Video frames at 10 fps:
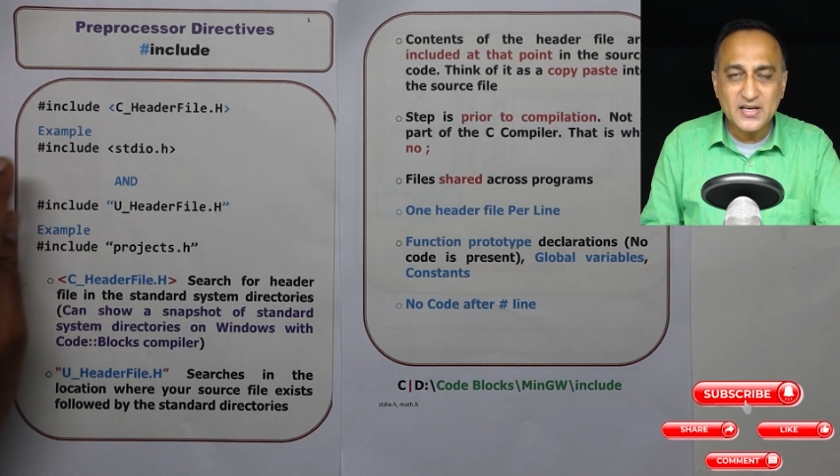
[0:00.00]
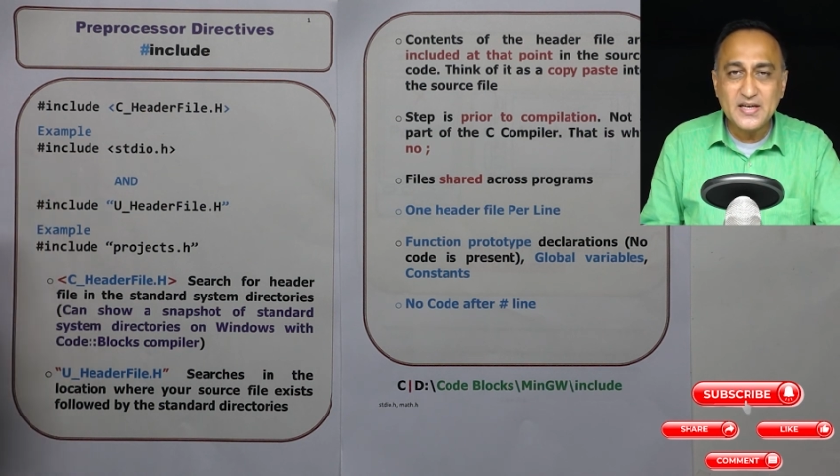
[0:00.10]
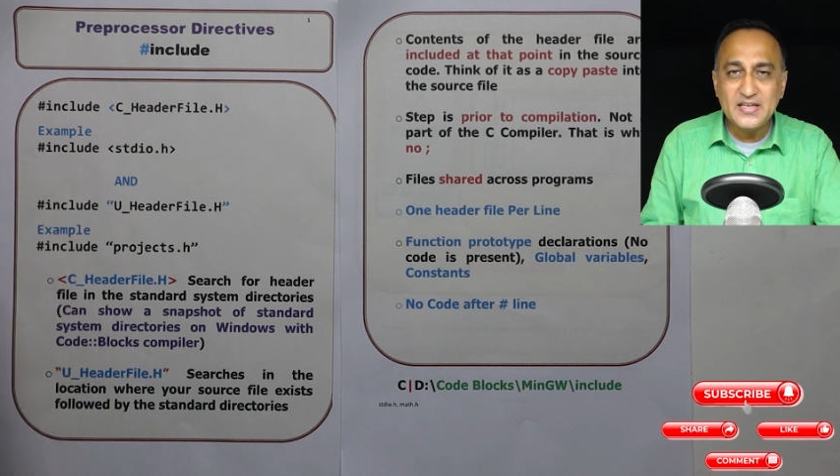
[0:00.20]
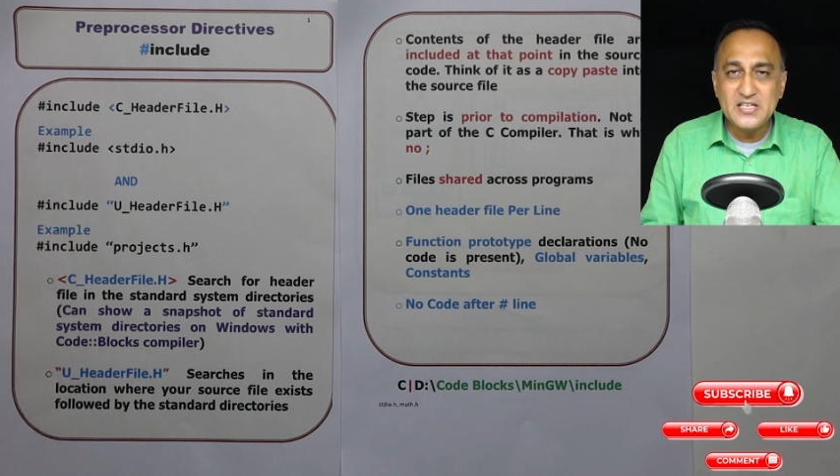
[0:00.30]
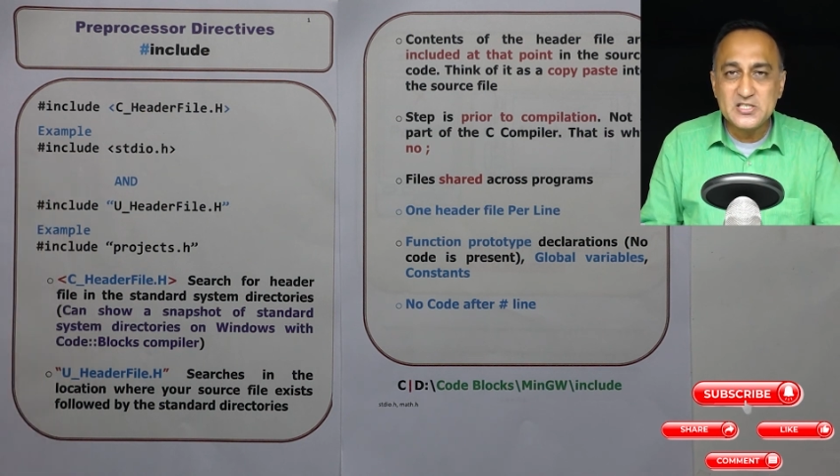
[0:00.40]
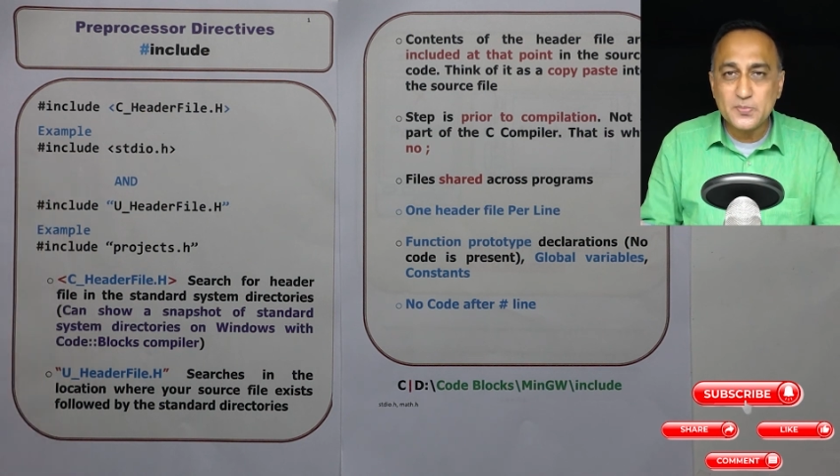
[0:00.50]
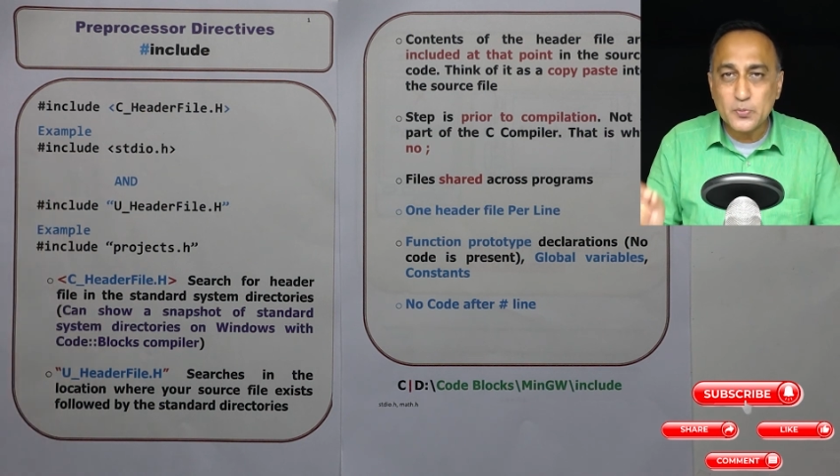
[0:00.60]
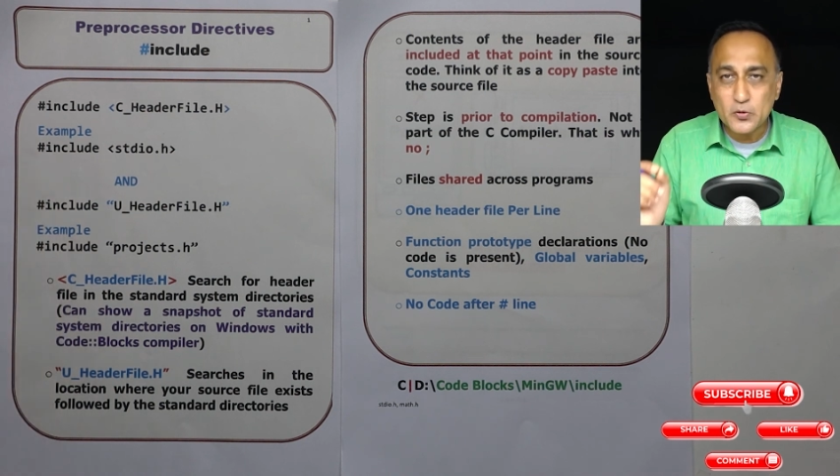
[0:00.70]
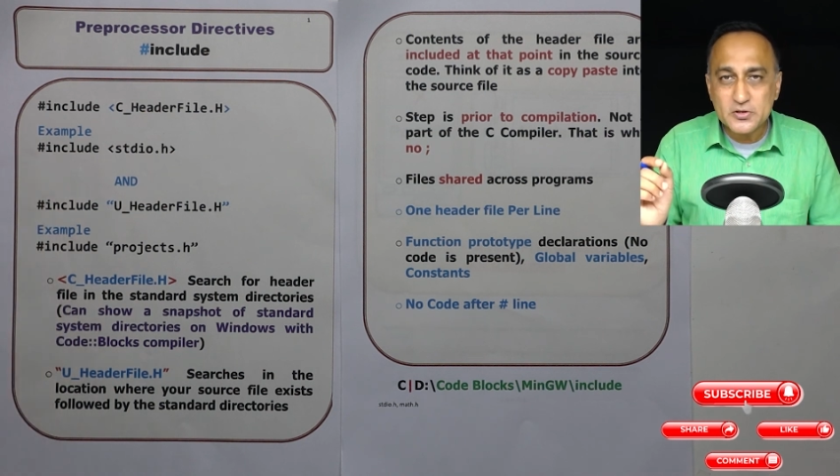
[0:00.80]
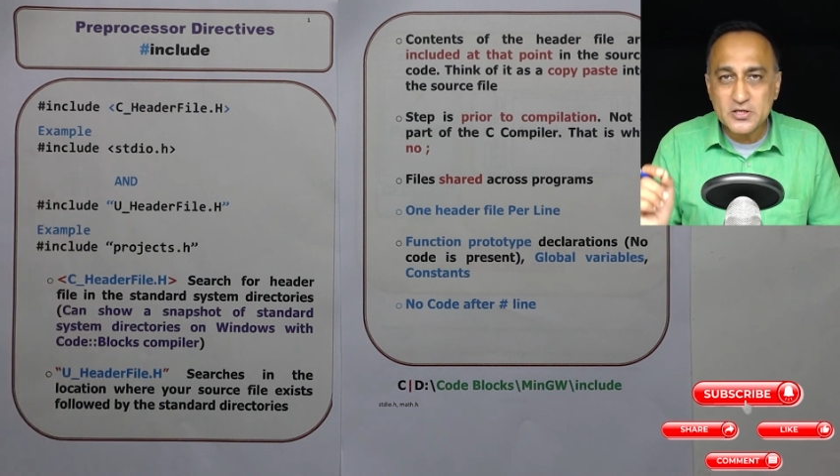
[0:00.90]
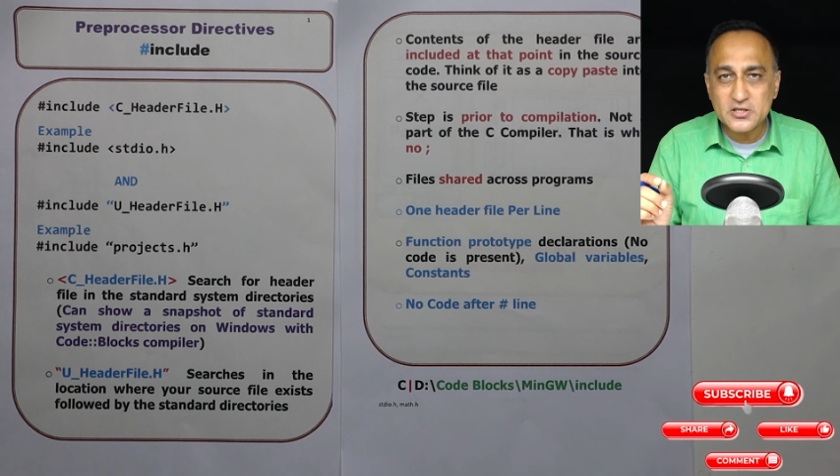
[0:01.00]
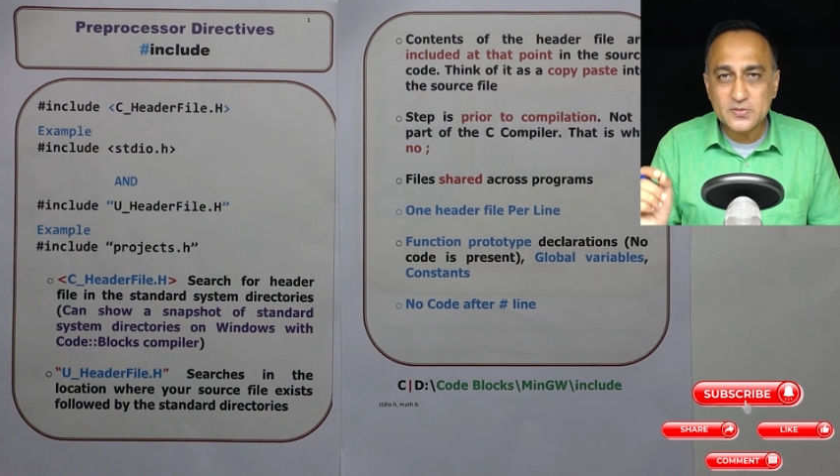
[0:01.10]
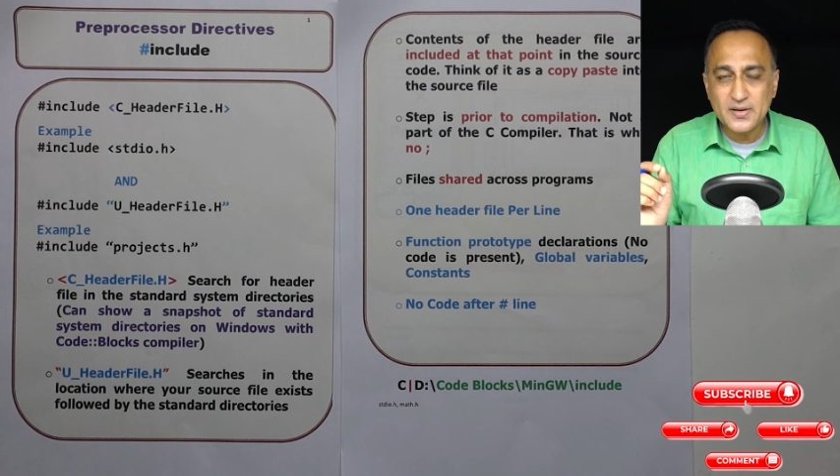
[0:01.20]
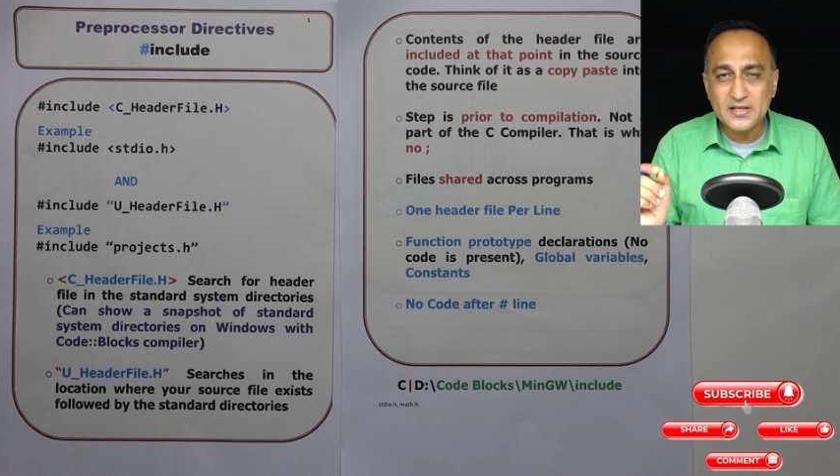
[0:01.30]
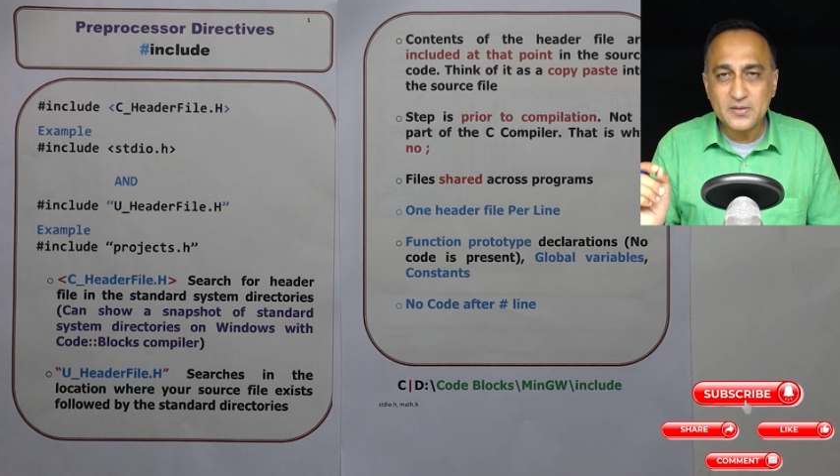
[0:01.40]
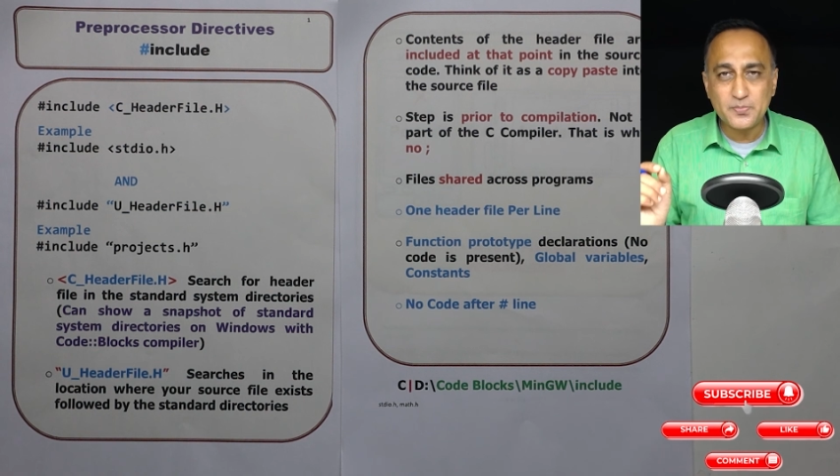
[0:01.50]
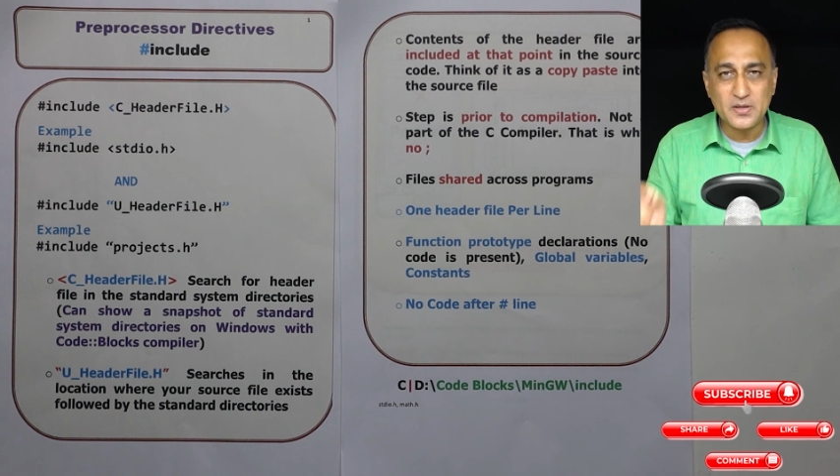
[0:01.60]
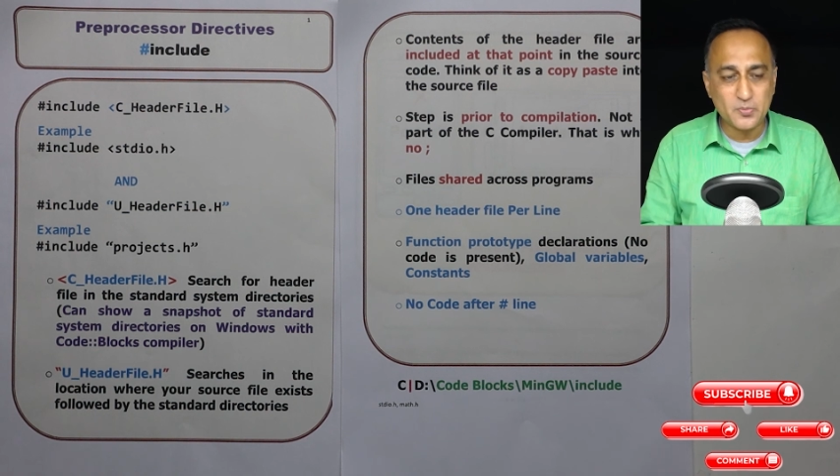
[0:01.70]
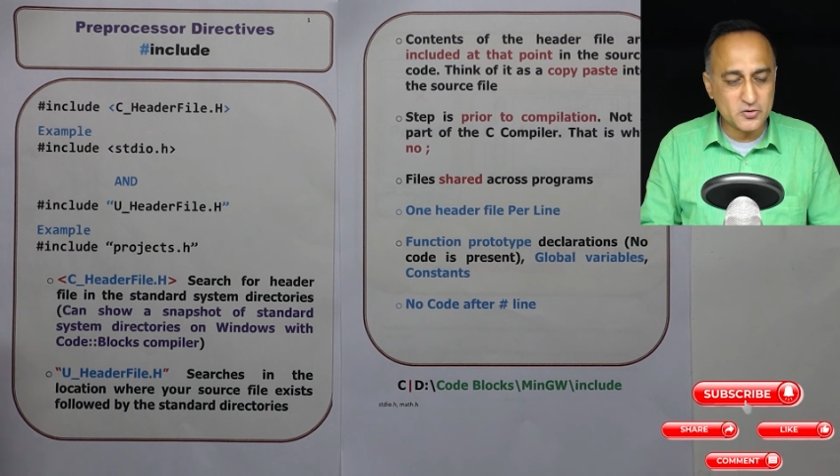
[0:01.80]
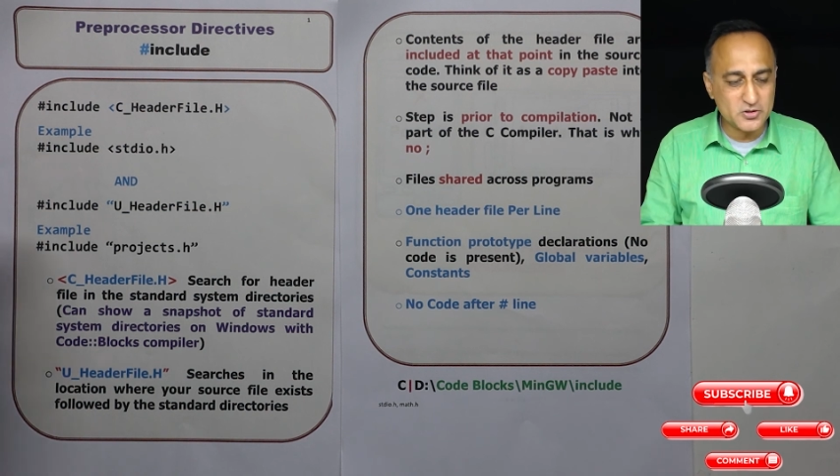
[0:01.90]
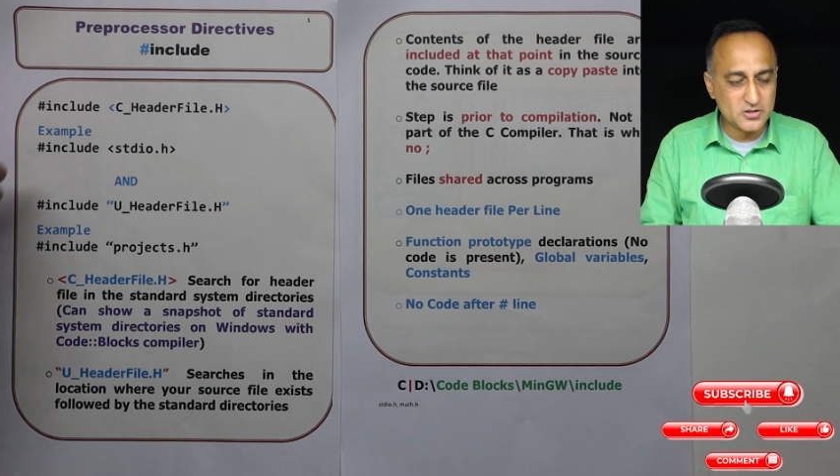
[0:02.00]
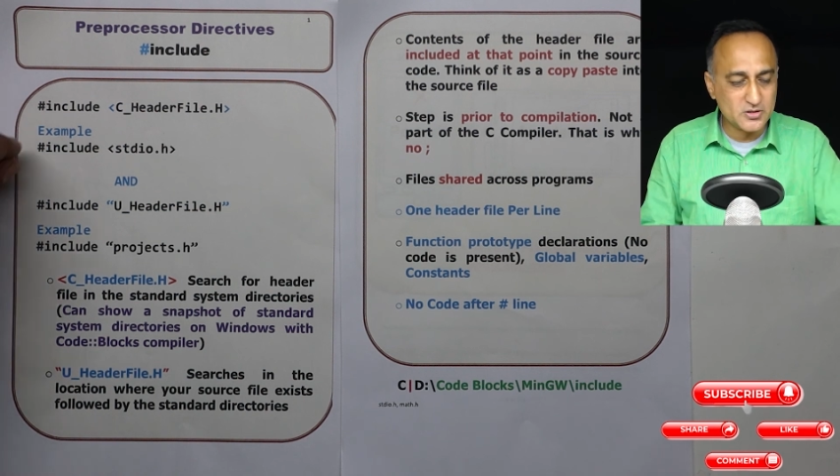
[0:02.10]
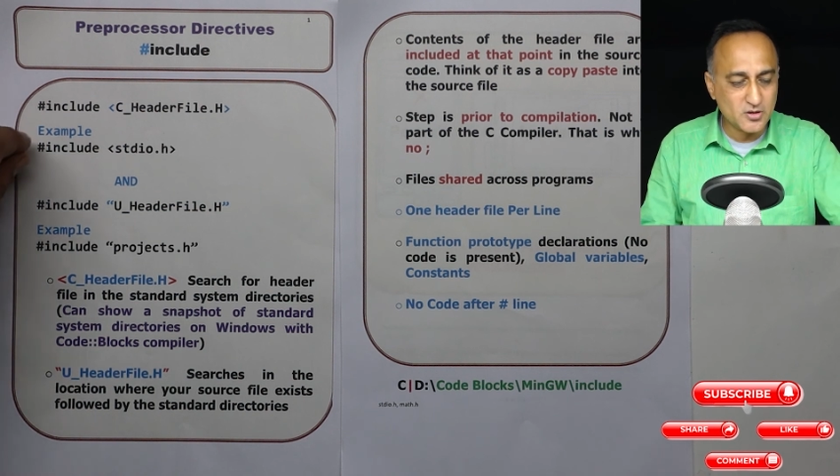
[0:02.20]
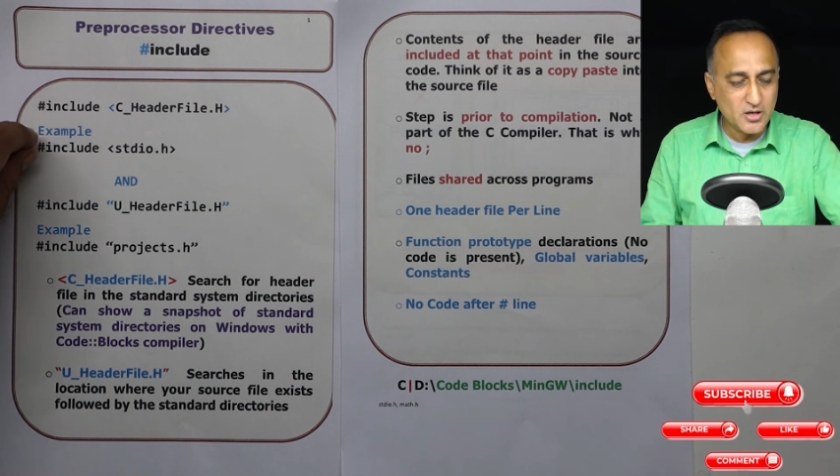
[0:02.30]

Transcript: is processed by the preprocessor